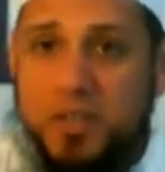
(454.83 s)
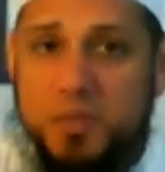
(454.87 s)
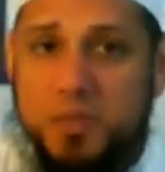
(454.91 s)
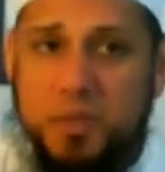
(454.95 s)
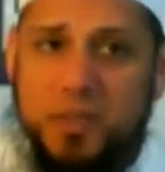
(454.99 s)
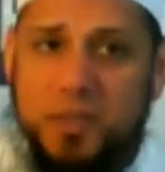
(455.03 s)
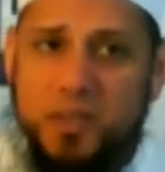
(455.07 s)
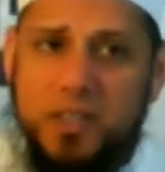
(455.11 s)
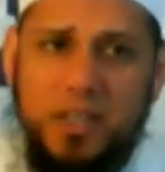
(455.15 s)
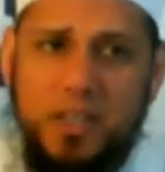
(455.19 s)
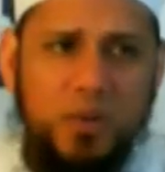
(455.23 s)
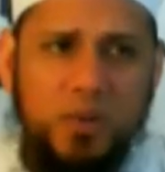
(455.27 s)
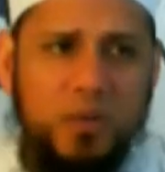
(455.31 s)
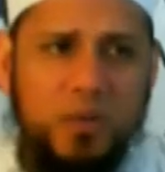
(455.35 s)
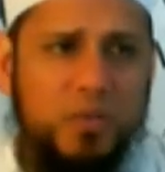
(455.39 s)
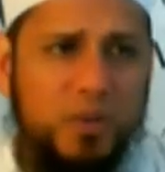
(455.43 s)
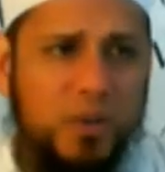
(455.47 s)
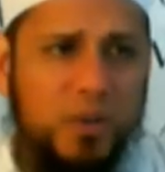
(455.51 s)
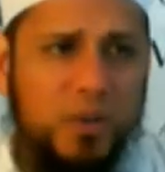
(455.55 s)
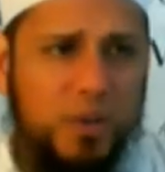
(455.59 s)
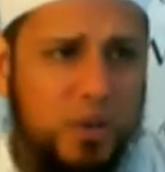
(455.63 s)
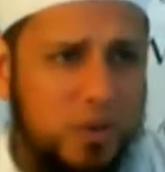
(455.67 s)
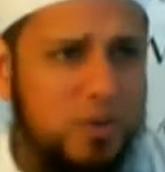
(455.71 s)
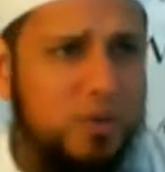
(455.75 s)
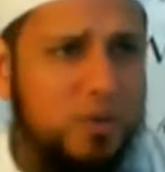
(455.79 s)
but they don't
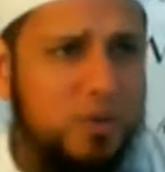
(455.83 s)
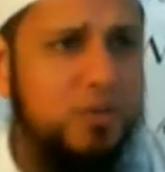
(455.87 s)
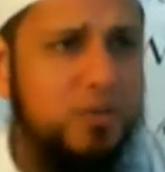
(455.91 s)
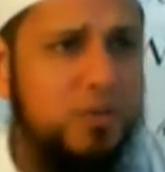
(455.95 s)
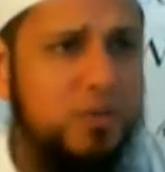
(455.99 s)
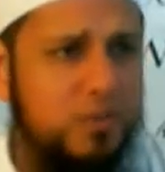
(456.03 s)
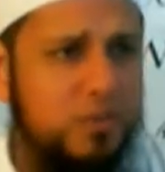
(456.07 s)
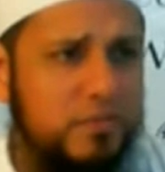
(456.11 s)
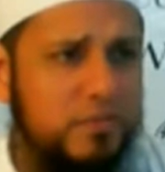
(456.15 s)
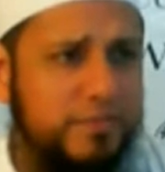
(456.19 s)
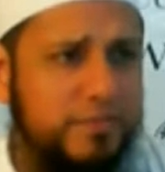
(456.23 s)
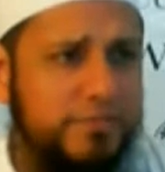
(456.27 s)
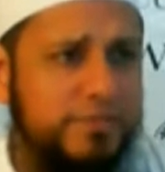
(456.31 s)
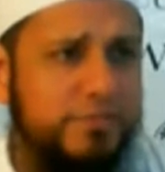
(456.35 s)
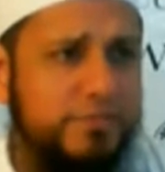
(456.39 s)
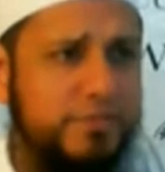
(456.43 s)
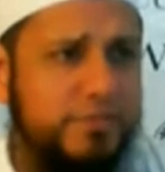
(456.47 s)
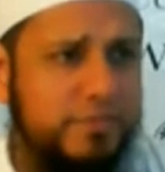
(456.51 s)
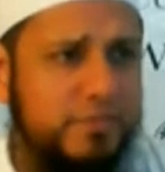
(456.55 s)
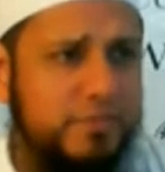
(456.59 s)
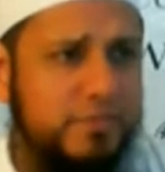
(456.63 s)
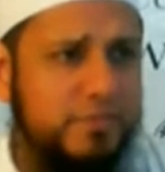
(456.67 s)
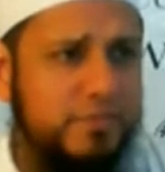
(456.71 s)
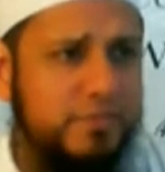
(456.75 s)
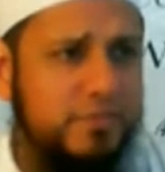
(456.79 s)
know
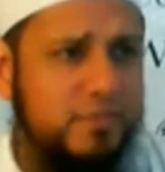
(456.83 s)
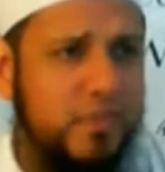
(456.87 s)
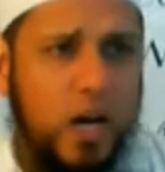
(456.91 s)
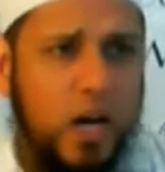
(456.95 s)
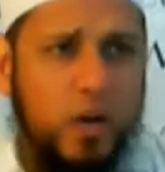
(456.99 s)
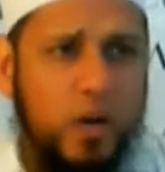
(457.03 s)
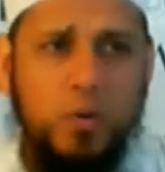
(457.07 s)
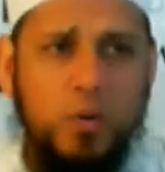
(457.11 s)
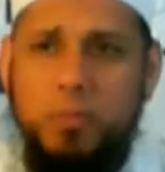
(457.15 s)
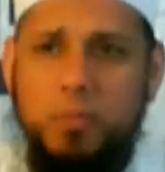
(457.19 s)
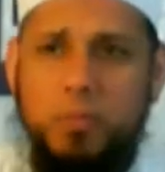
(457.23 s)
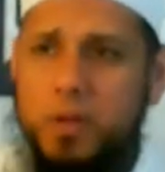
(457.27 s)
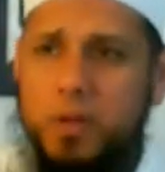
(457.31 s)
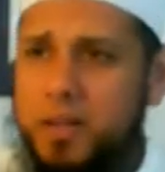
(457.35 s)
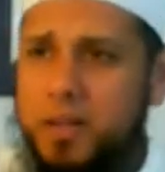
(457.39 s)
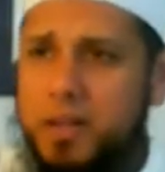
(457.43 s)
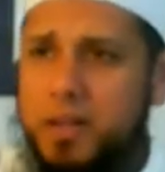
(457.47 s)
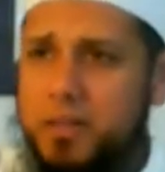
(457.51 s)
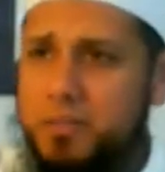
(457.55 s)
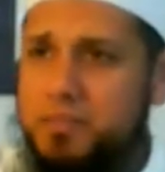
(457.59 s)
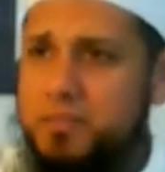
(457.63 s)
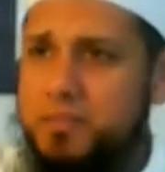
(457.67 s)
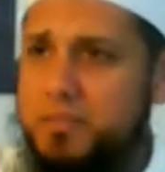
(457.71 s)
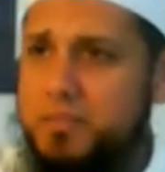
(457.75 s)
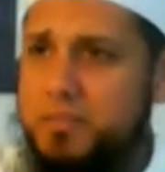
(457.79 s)
how to apply
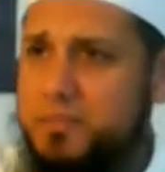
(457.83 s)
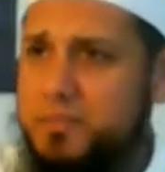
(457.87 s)
them.